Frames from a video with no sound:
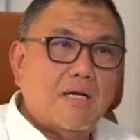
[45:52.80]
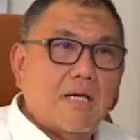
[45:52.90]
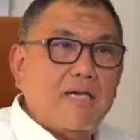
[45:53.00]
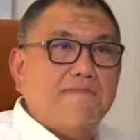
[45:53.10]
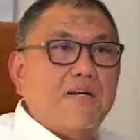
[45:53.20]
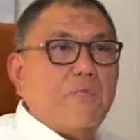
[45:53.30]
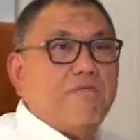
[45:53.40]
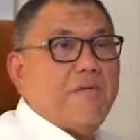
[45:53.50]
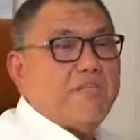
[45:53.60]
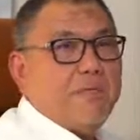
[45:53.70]
Even
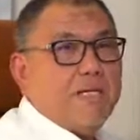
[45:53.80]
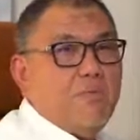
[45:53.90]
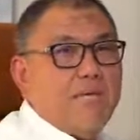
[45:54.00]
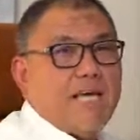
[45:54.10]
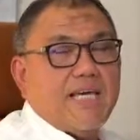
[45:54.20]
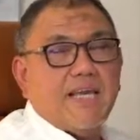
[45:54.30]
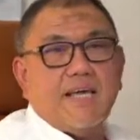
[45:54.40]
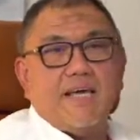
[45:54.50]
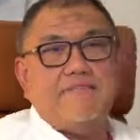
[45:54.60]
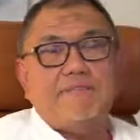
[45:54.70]
with pacemaker, we can get
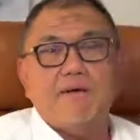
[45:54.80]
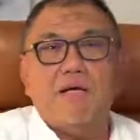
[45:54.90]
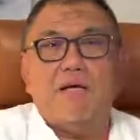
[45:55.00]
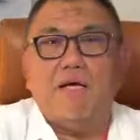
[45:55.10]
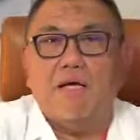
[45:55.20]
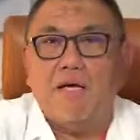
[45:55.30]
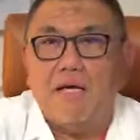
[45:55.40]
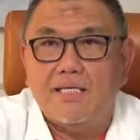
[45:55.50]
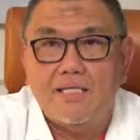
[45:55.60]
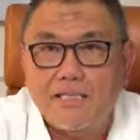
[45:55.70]
AF.
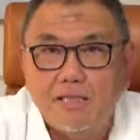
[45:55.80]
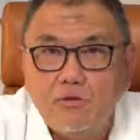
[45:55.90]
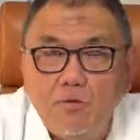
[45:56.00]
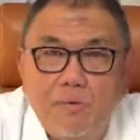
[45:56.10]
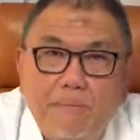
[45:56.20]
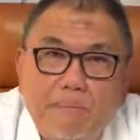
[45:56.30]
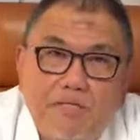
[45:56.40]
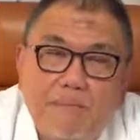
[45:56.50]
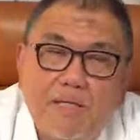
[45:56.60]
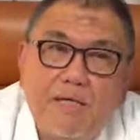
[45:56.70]
It's nothing to do with the
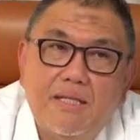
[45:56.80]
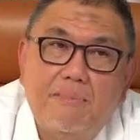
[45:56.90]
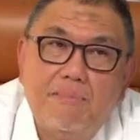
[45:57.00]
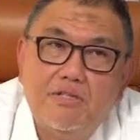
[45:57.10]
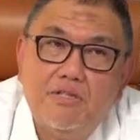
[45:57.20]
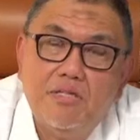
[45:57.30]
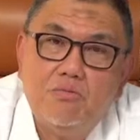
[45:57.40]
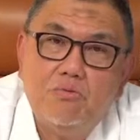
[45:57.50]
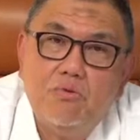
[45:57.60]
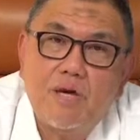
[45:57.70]
pacemaker. There are
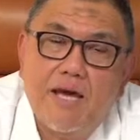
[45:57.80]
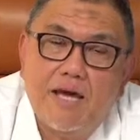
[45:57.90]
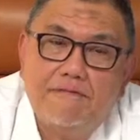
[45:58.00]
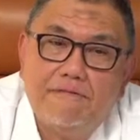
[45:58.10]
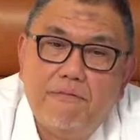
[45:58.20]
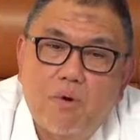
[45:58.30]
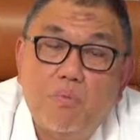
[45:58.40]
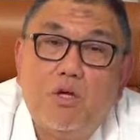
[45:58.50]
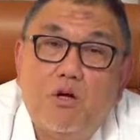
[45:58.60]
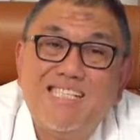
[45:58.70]
patients who have what
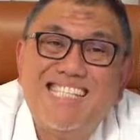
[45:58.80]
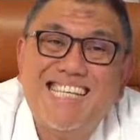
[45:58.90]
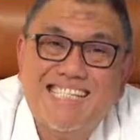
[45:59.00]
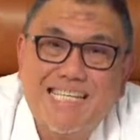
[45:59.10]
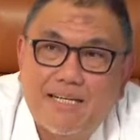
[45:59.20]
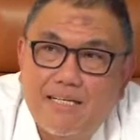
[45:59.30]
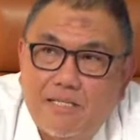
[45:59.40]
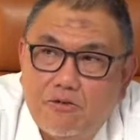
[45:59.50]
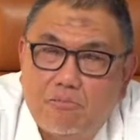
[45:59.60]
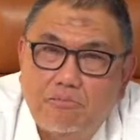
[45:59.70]
we call sick sinus
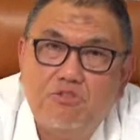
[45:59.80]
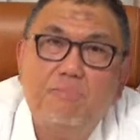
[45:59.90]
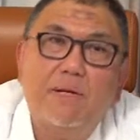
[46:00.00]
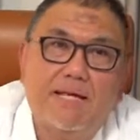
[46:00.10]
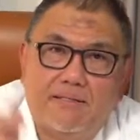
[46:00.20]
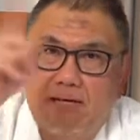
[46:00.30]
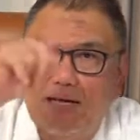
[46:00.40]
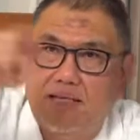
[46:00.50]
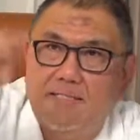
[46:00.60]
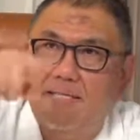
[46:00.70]
syndrome, triple S,
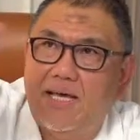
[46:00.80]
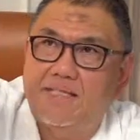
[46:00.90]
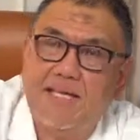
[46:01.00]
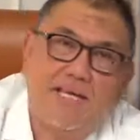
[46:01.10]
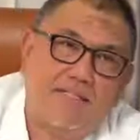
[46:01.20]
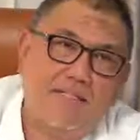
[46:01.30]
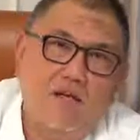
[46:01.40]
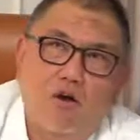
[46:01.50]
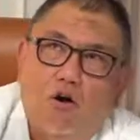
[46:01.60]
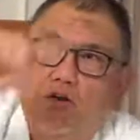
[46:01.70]
SSS,
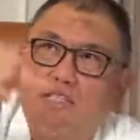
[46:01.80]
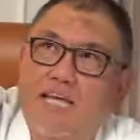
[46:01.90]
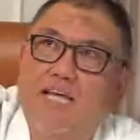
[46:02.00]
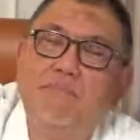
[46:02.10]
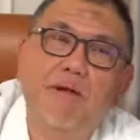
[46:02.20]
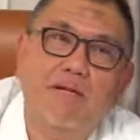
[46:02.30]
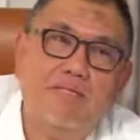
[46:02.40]
or tachycardia